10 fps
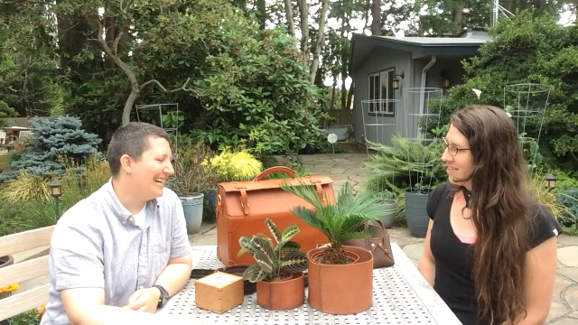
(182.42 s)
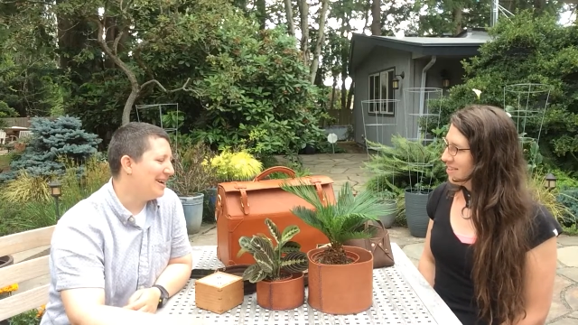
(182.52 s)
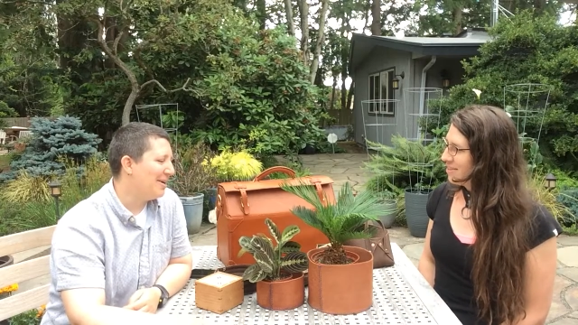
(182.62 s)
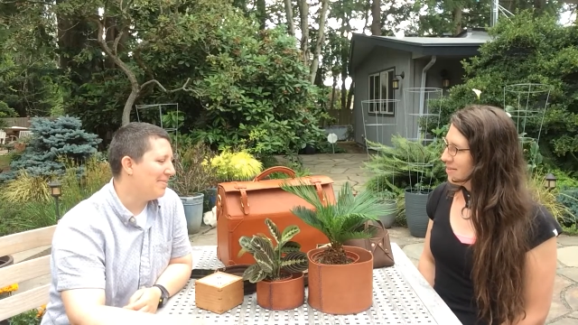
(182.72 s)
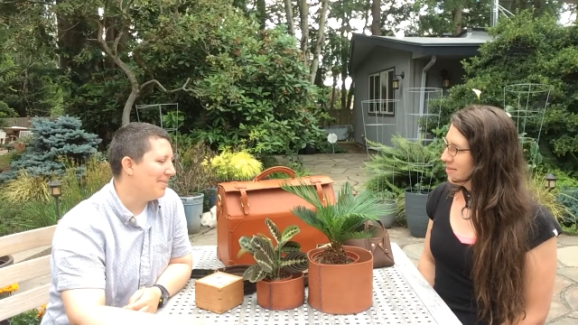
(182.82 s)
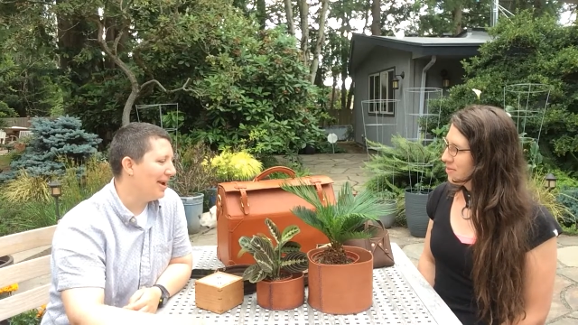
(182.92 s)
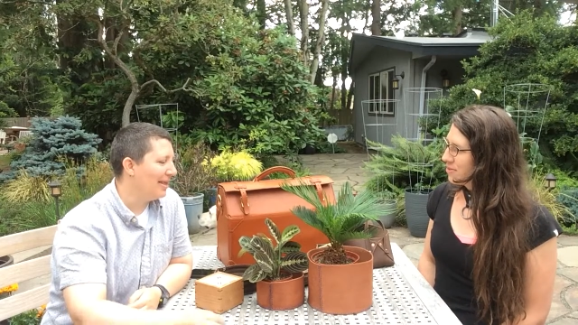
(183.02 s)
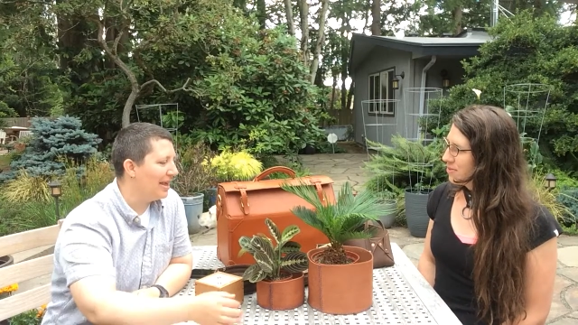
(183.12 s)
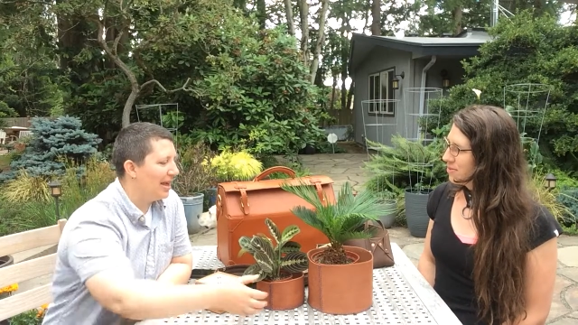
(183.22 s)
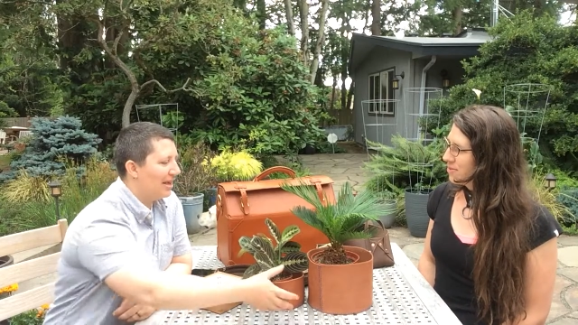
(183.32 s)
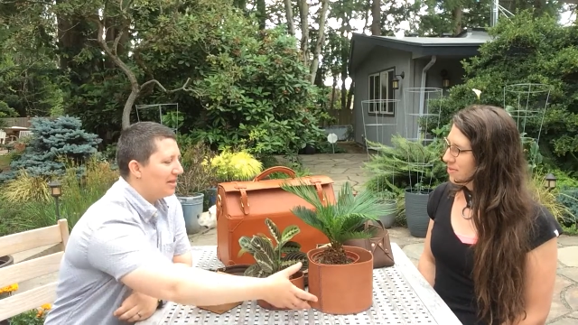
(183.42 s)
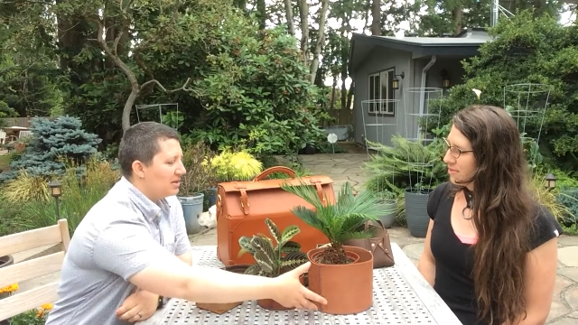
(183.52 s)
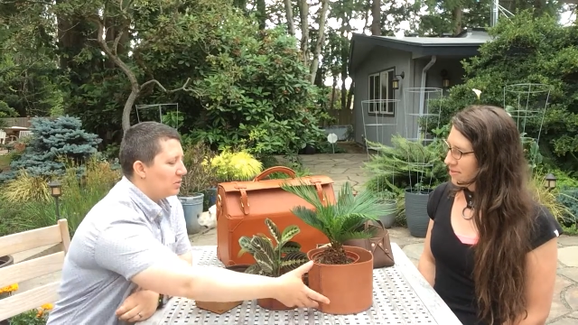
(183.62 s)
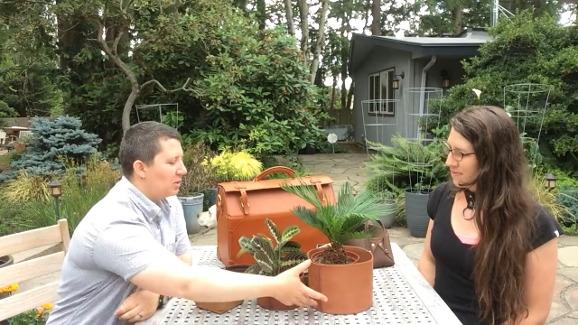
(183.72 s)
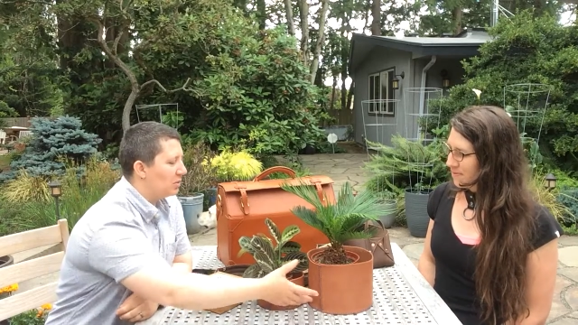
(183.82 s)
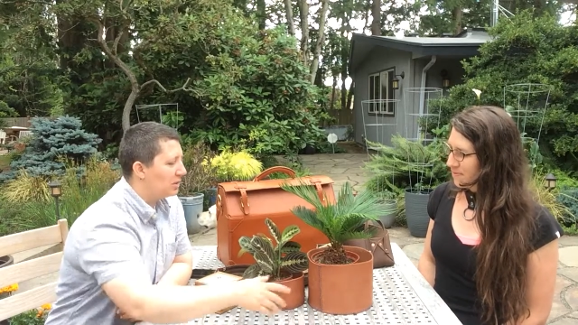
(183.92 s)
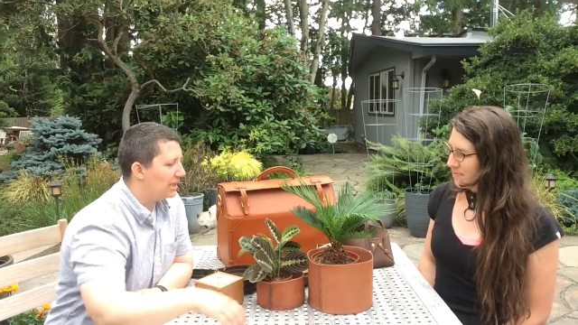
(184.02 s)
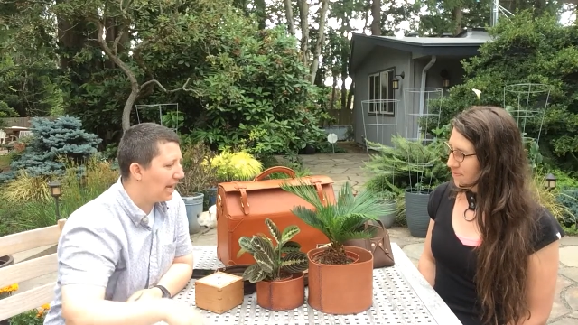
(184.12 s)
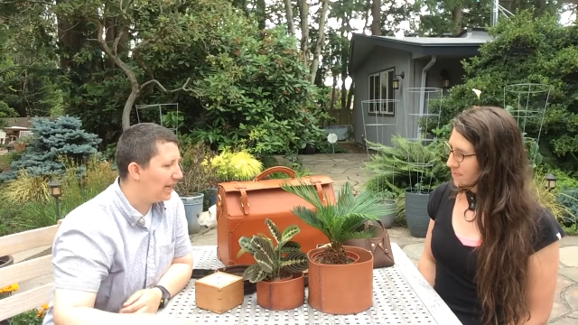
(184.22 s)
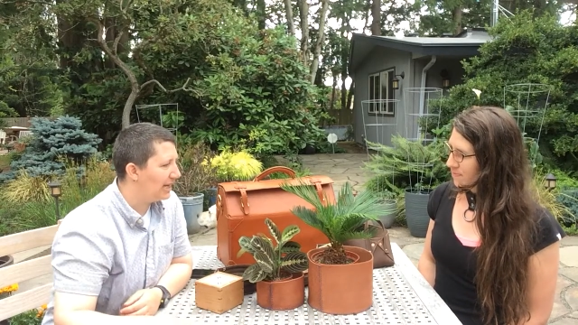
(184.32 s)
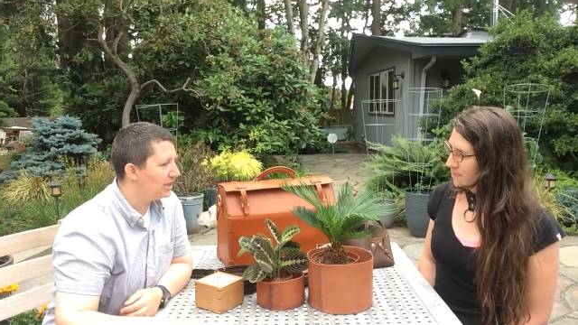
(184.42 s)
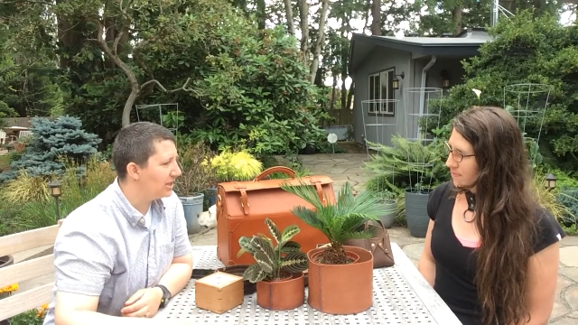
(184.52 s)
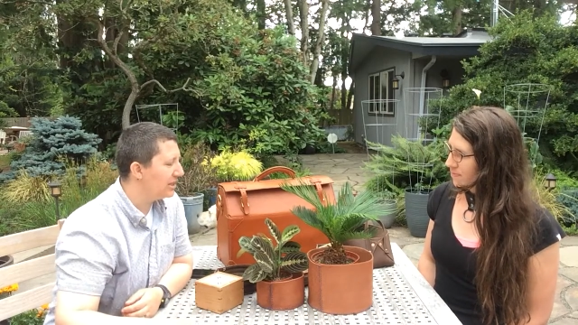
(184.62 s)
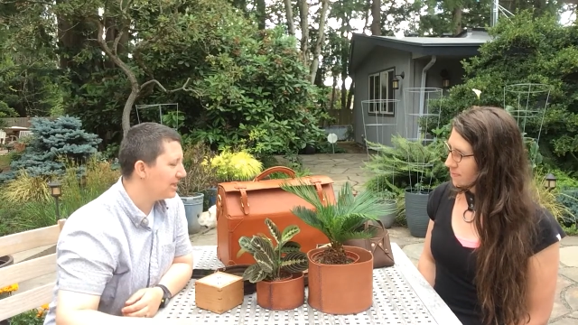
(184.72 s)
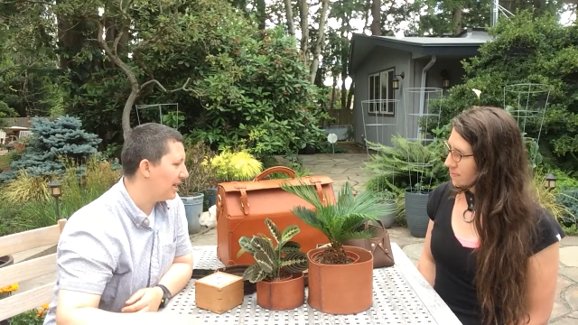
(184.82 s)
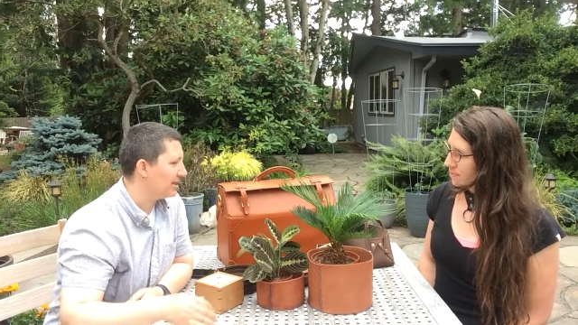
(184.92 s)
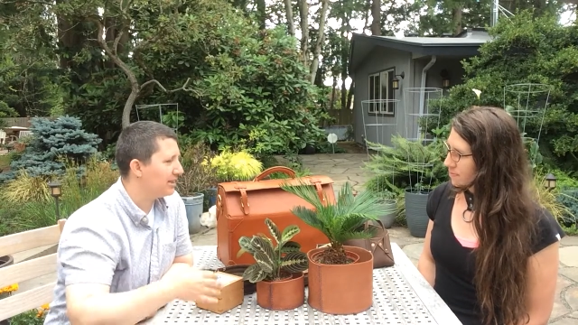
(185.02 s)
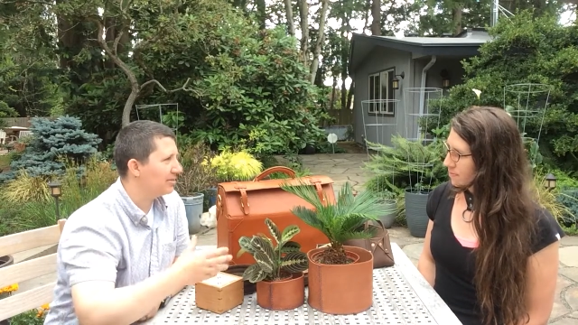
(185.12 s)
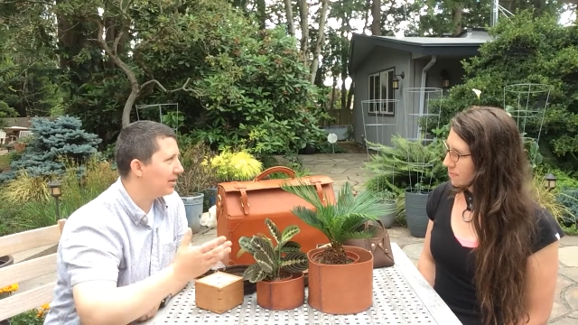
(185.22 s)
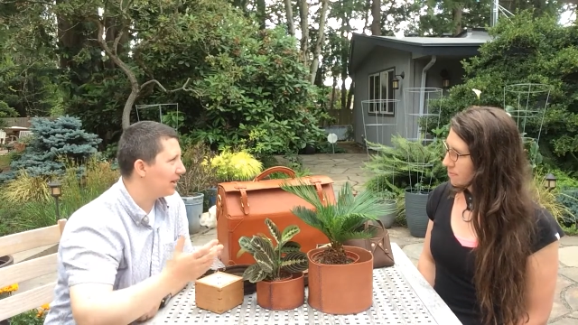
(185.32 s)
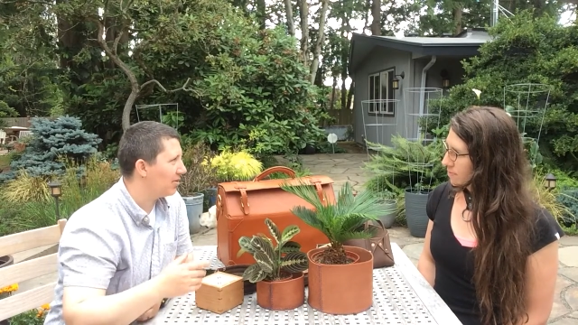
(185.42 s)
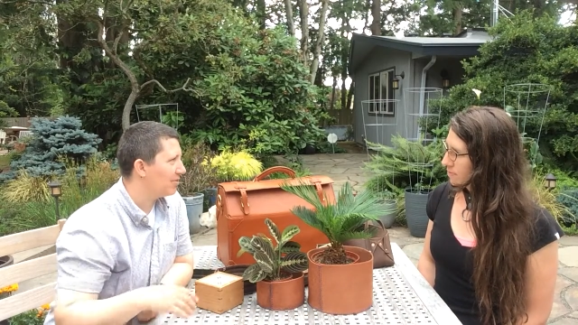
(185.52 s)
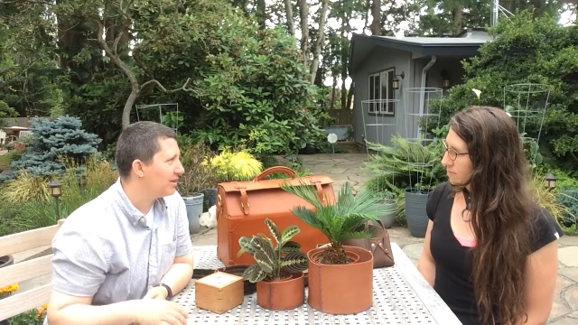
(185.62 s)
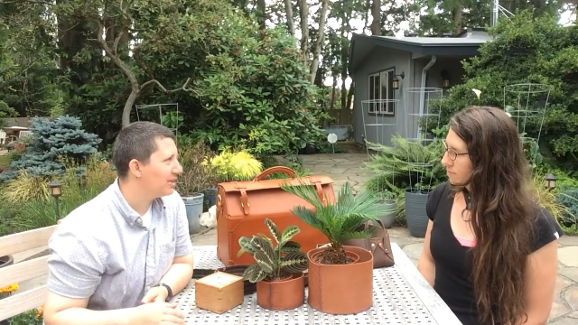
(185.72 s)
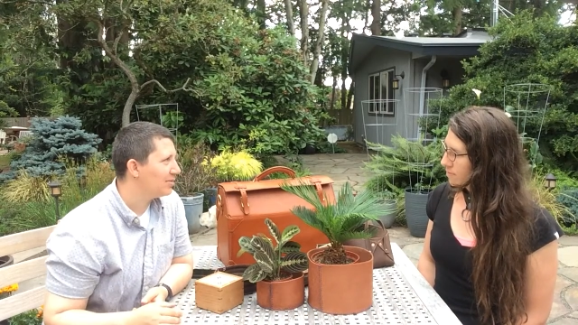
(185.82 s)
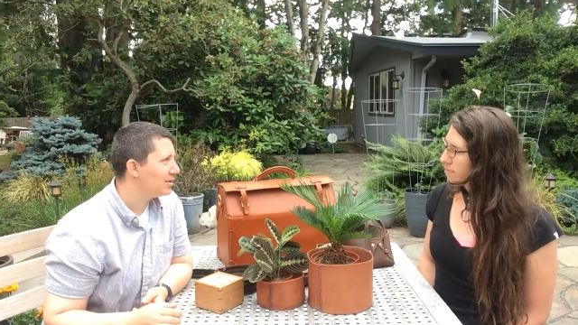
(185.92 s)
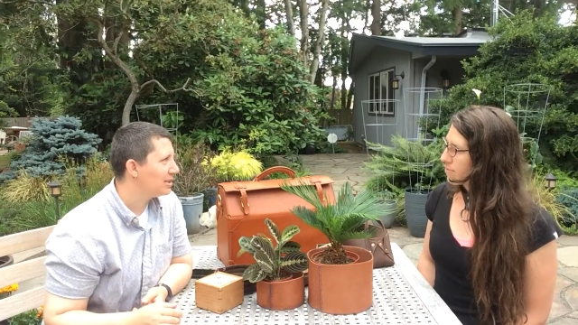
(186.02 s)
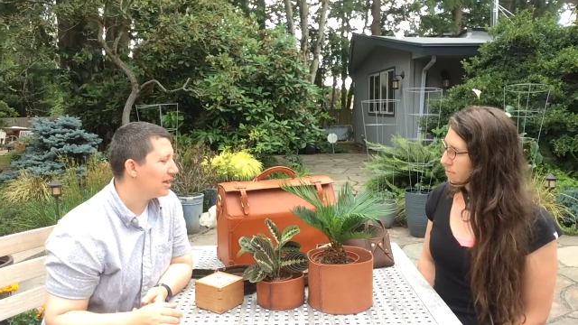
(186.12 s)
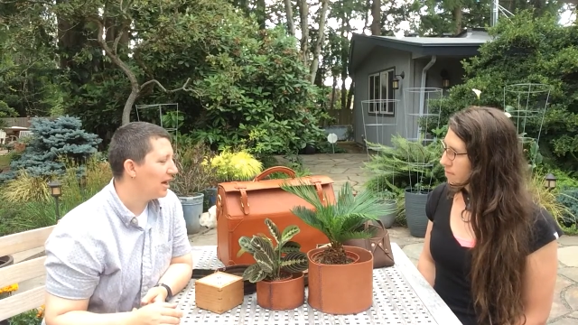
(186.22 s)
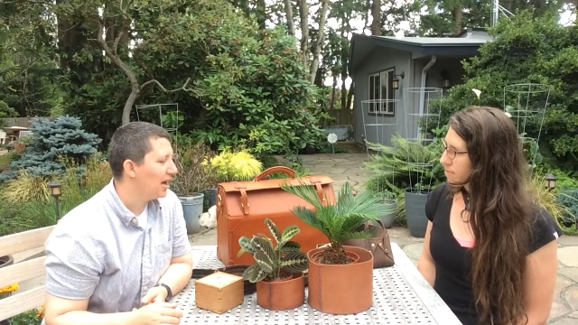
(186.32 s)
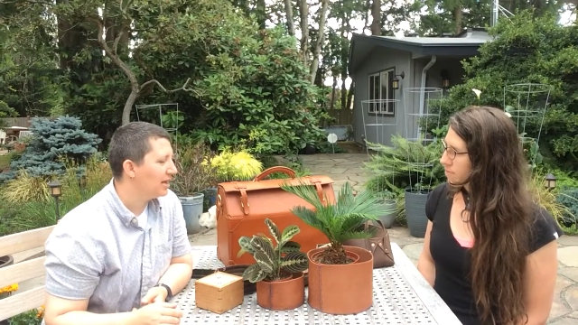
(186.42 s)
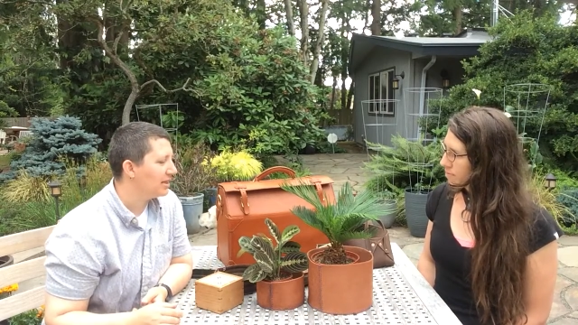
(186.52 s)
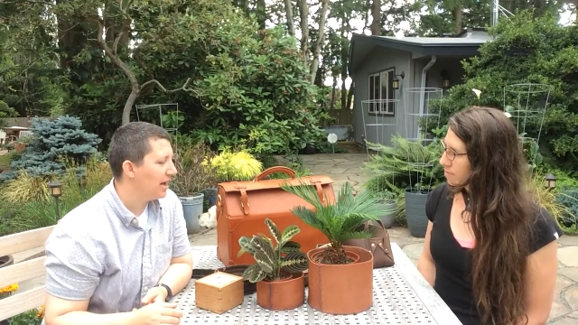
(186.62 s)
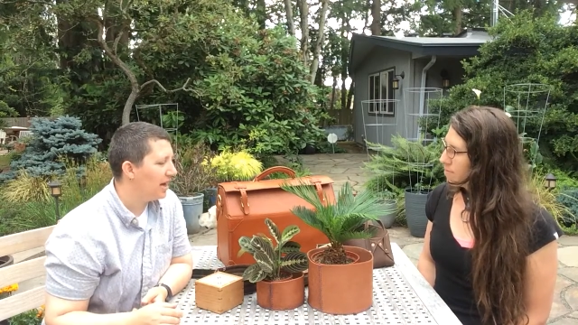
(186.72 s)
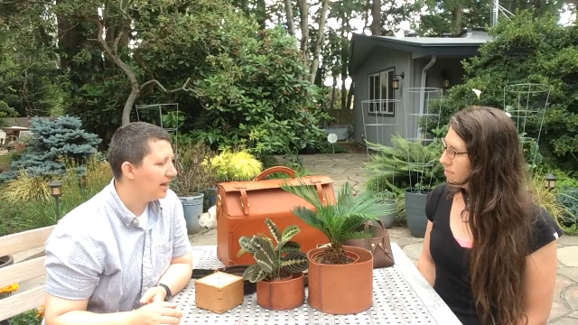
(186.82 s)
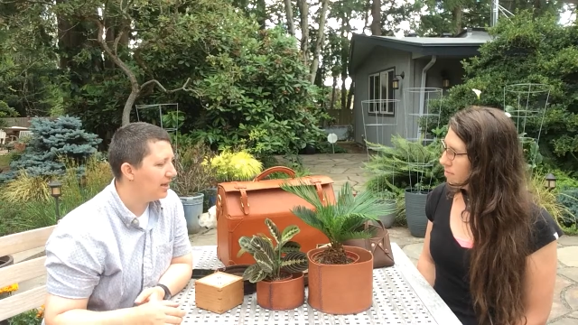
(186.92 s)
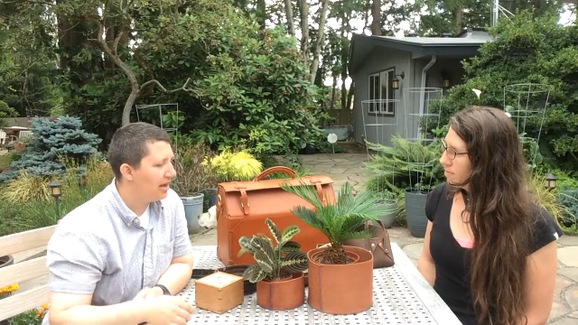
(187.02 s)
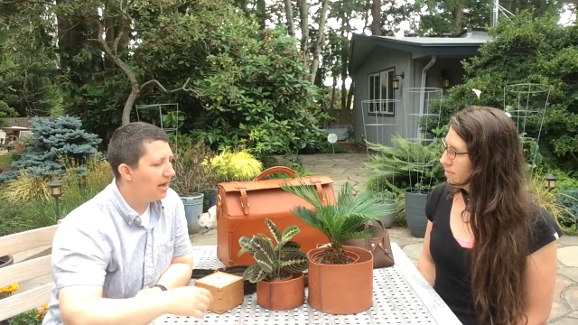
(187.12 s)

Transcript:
Speaker 1: Um, and that this one was eight inches, and that seemed like a reasonable size, height,